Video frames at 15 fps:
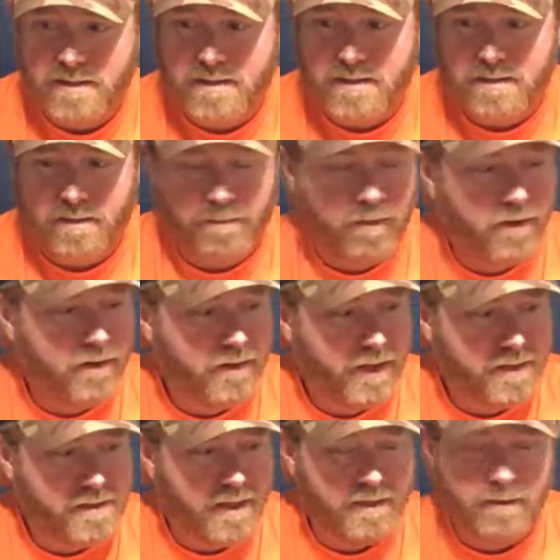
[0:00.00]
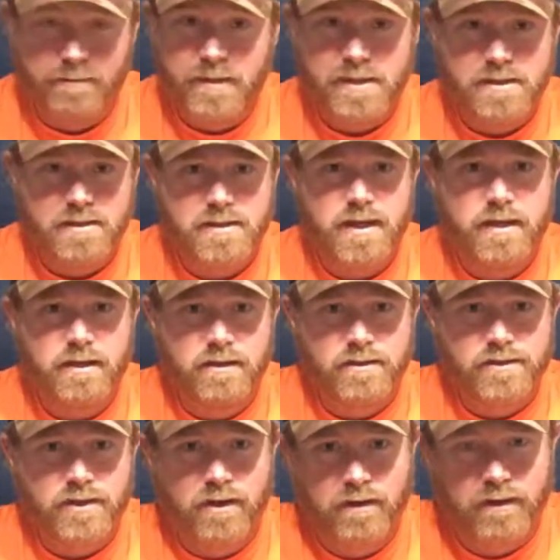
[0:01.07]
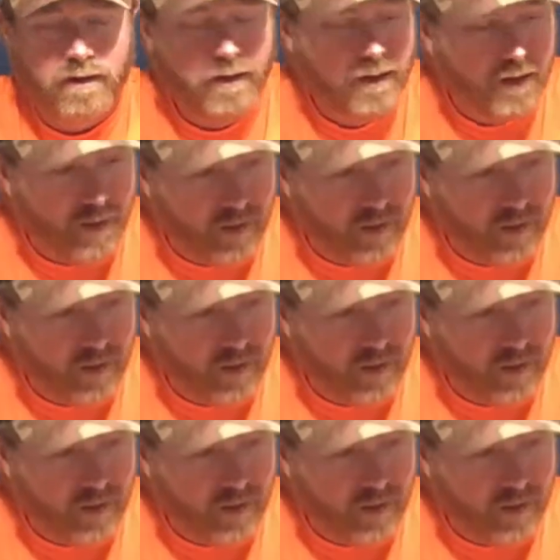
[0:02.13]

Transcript: this is the part that's on the business end of the shark.